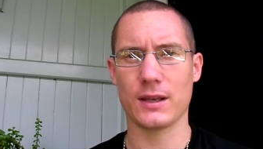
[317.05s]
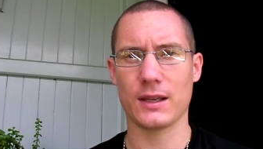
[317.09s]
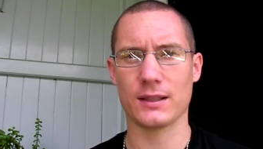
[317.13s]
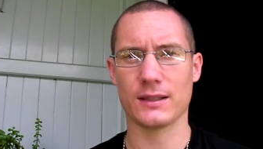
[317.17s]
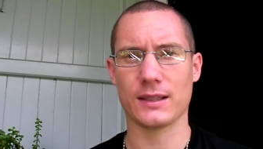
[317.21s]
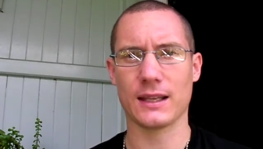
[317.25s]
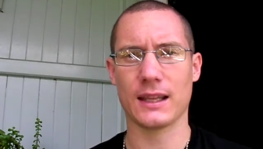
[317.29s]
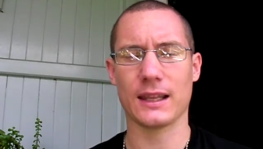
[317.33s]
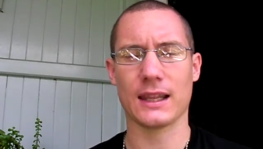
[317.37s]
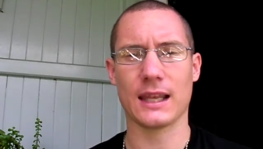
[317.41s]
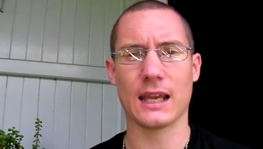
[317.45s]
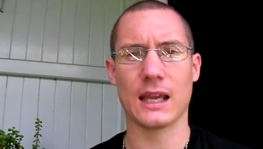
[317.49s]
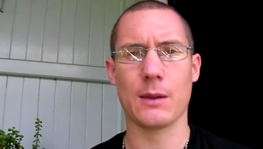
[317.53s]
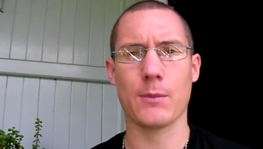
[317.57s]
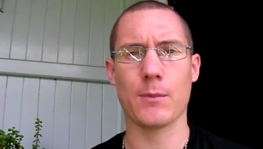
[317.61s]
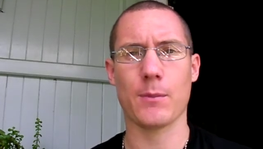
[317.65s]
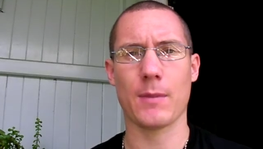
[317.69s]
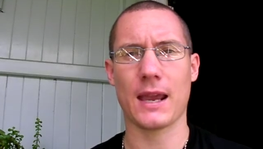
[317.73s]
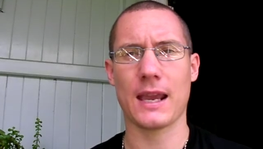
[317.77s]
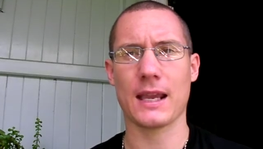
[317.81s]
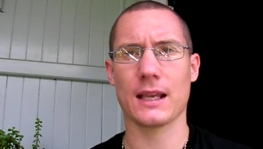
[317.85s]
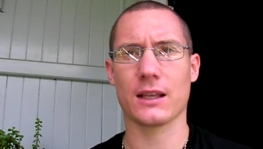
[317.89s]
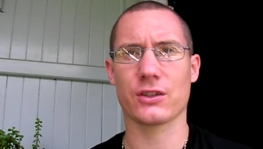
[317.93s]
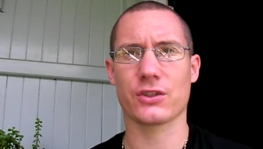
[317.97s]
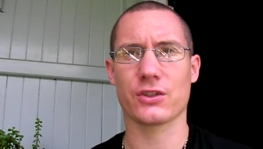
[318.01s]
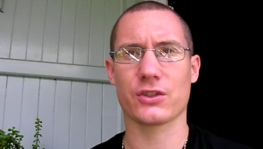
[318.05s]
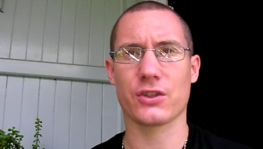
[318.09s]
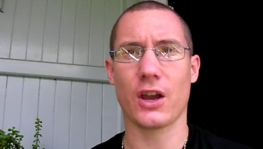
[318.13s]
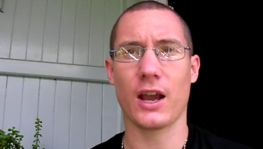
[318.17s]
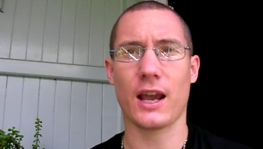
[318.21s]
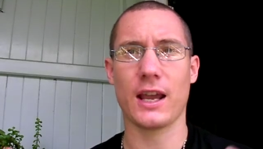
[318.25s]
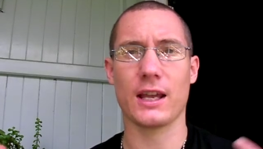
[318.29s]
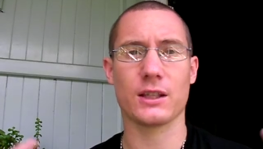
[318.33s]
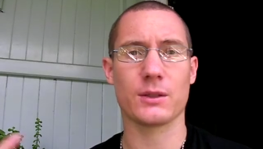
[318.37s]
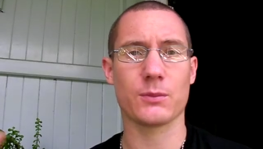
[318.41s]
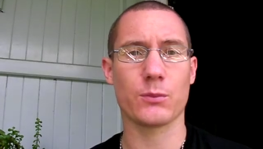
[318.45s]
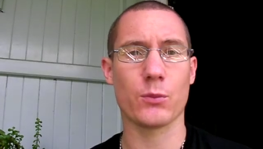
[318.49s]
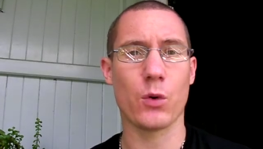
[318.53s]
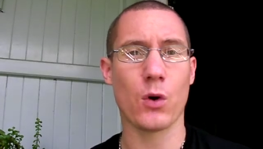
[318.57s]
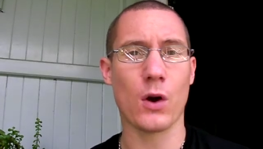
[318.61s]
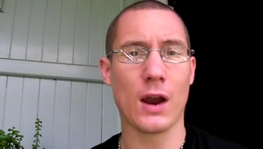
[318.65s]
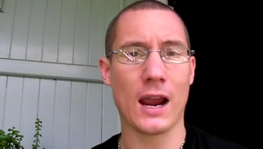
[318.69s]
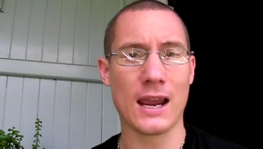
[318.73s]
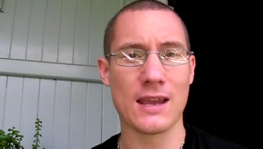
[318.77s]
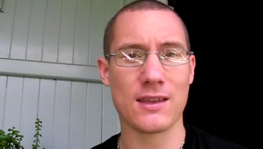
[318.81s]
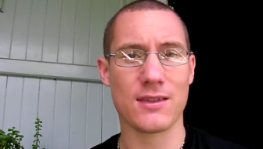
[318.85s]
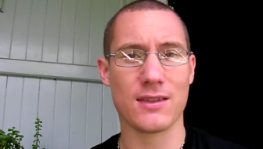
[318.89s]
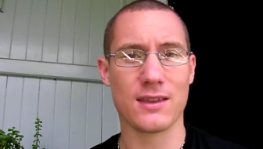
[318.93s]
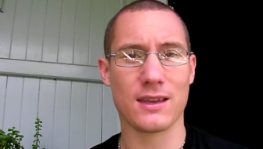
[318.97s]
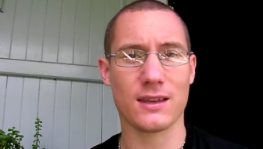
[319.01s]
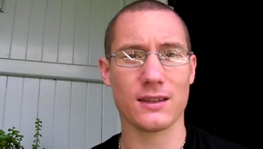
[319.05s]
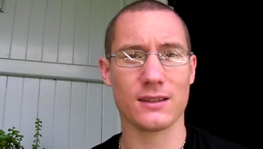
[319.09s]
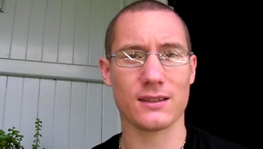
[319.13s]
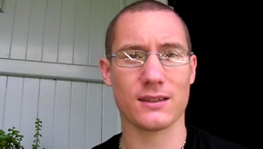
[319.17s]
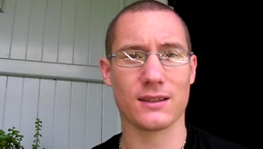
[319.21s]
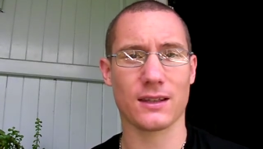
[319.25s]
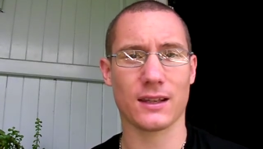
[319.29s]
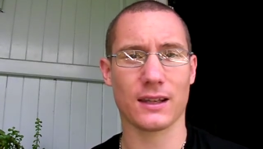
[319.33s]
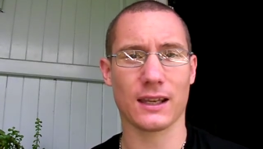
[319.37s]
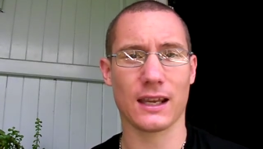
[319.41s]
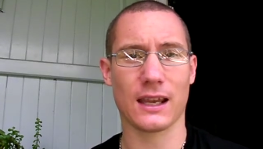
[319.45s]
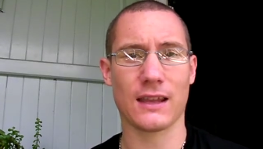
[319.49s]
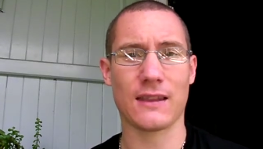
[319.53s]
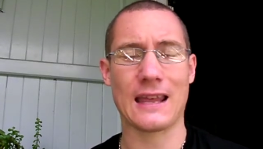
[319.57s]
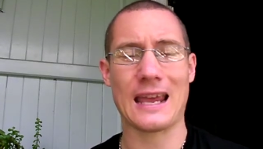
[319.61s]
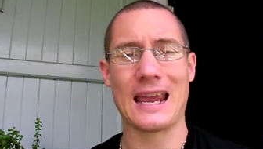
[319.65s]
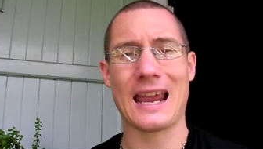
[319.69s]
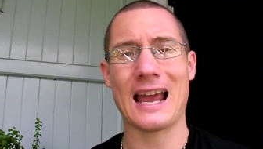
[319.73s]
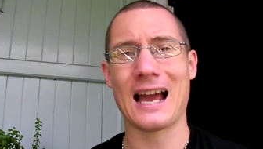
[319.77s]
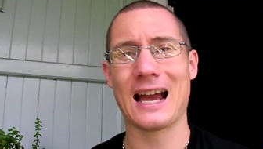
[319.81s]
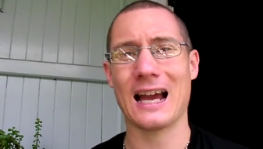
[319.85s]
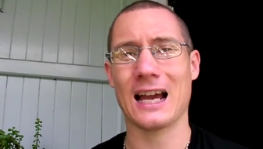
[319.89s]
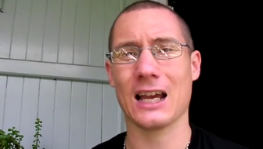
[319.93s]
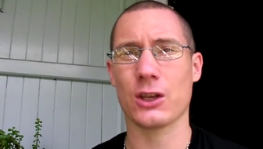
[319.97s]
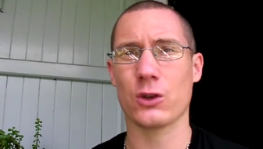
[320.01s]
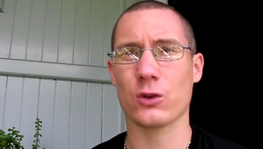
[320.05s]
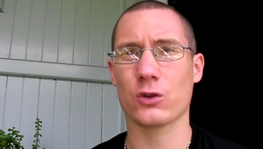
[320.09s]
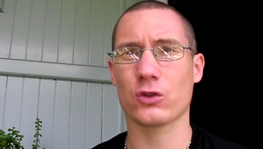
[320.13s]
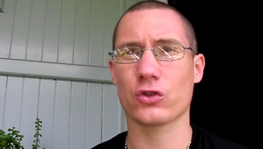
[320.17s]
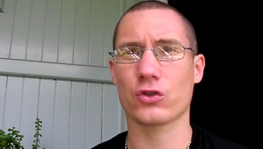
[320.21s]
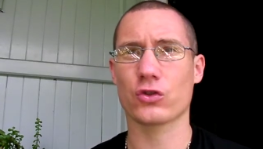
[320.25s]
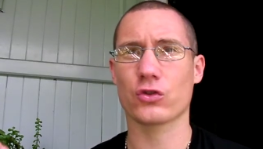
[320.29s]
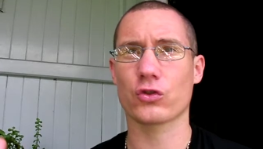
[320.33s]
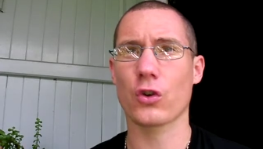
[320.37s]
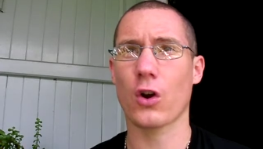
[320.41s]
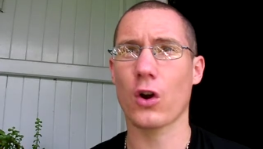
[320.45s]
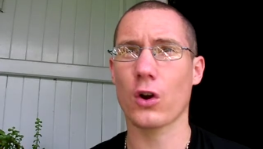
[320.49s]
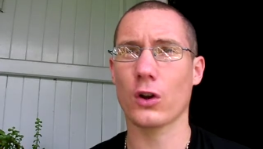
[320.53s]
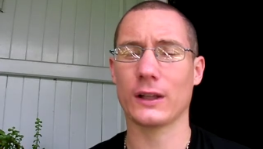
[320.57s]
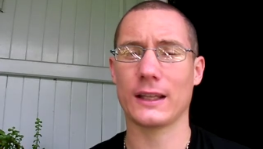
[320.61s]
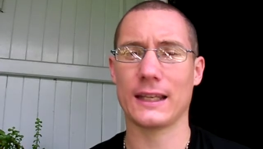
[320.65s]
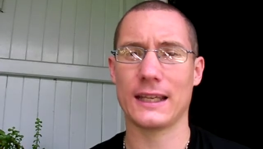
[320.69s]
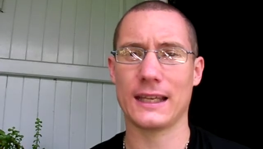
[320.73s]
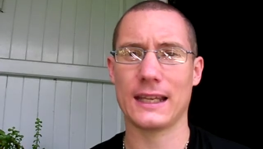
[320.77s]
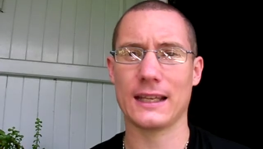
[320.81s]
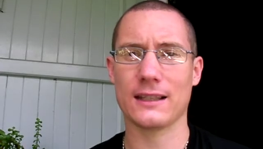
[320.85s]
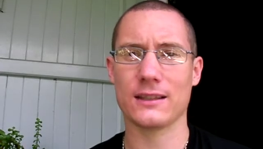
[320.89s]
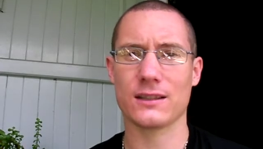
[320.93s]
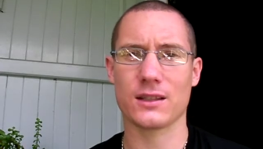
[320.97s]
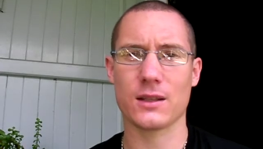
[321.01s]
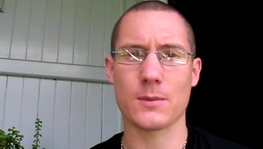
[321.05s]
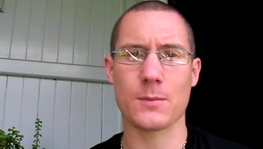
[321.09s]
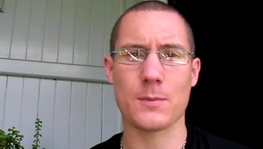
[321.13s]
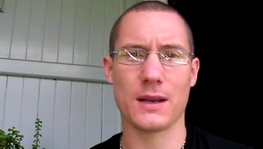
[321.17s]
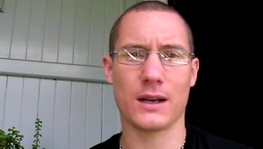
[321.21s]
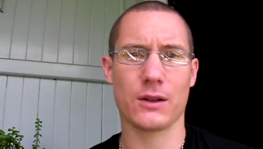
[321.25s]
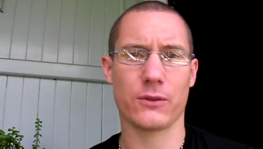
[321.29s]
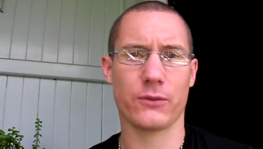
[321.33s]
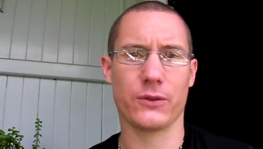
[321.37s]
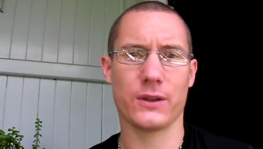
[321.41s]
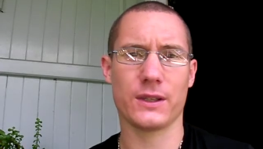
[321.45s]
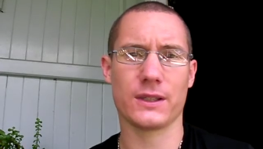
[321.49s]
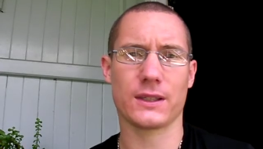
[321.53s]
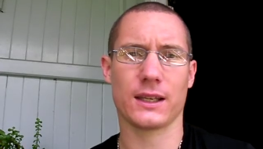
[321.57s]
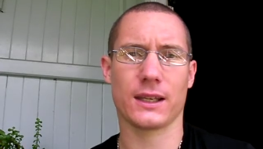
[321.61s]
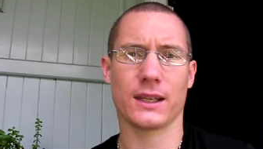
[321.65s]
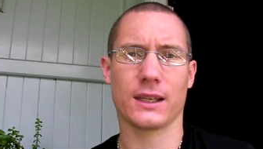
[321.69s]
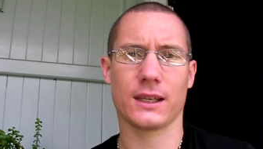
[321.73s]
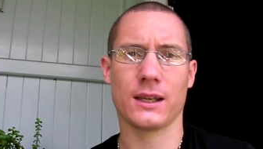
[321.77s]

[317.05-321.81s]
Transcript: is that they make science more atheistic and they argue strongly against the metaphysic.